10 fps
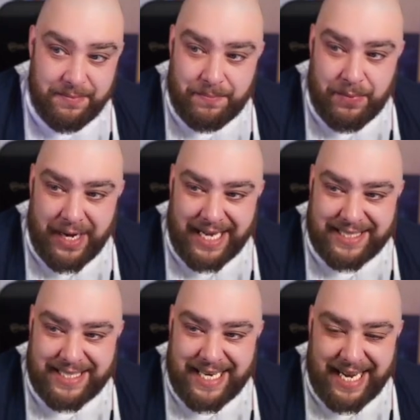But he had
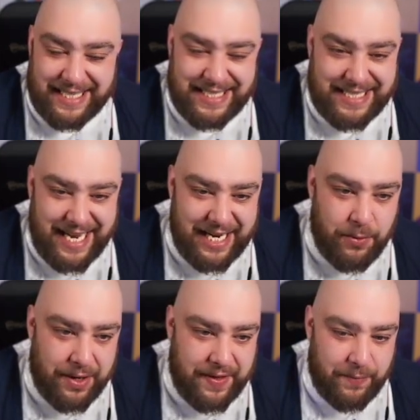to he had to take
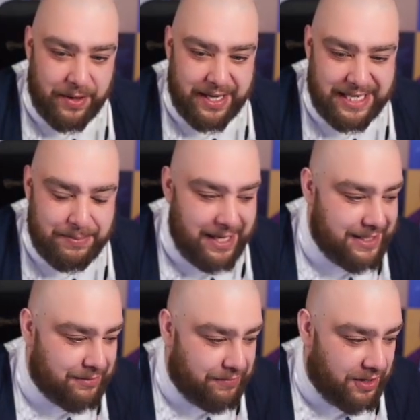one of the, one of these players,
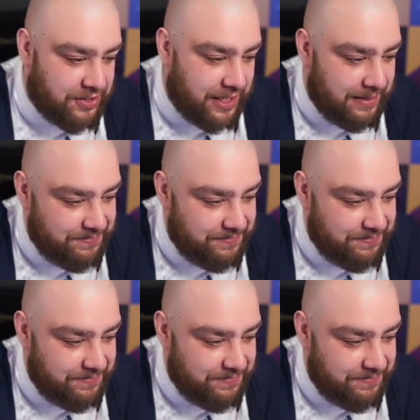unfortunately.